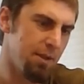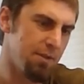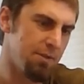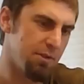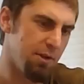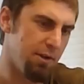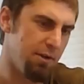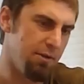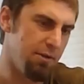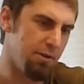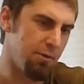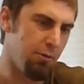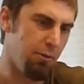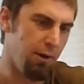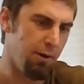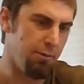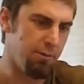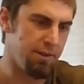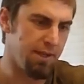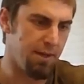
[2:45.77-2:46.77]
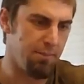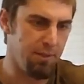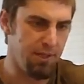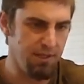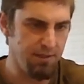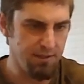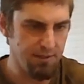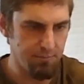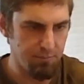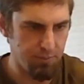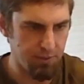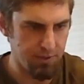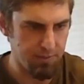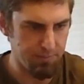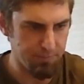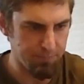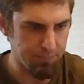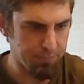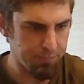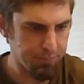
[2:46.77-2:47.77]
So I don't know quite what that means, but
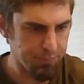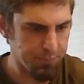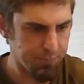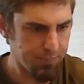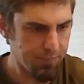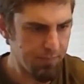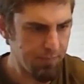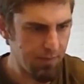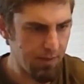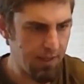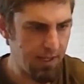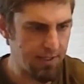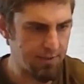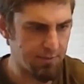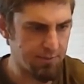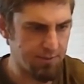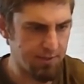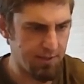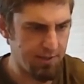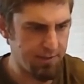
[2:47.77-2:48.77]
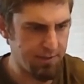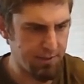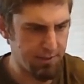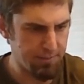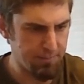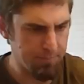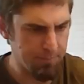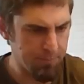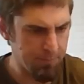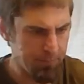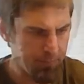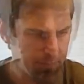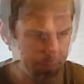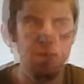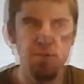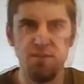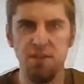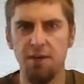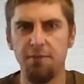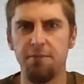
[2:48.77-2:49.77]
that's what's on there.
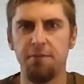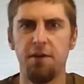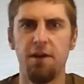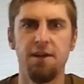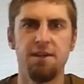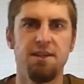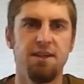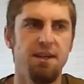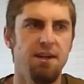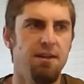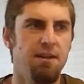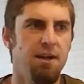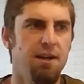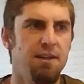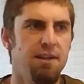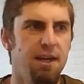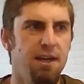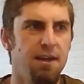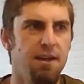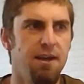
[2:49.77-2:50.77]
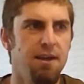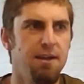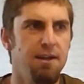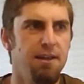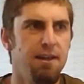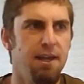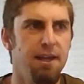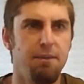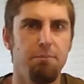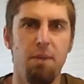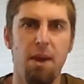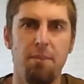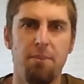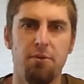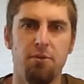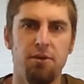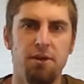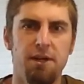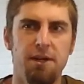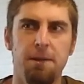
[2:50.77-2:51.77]
So up front you get a lot of that kind of like
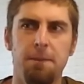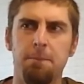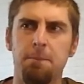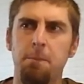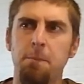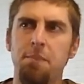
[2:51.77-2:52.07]
peppery